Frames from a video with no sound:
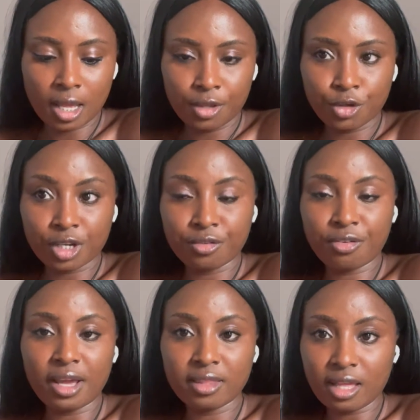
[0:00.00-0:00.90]
You can
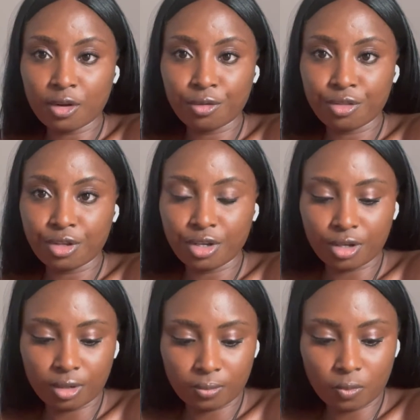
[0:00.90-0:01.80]
find that on
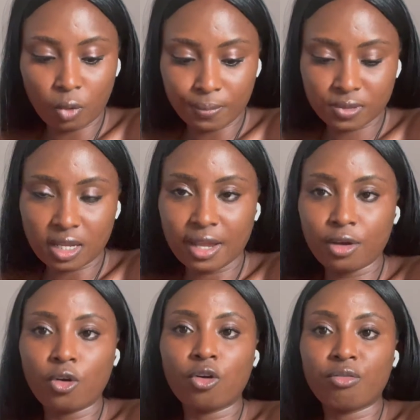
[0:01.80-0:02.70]
their website
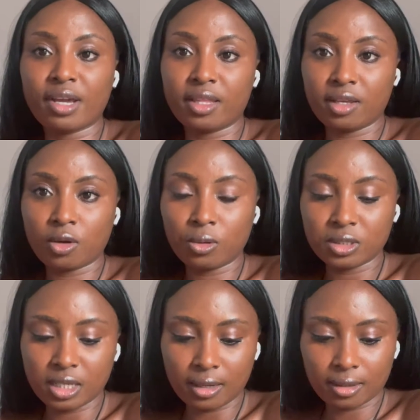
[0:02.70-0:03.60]
or via their
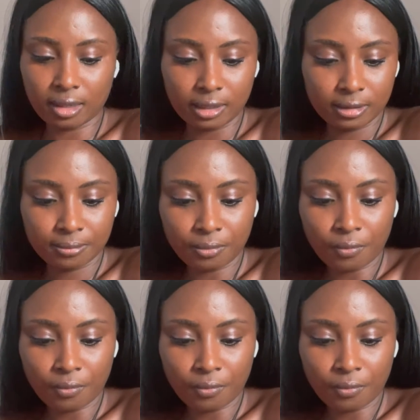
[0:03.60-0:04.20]
contact line.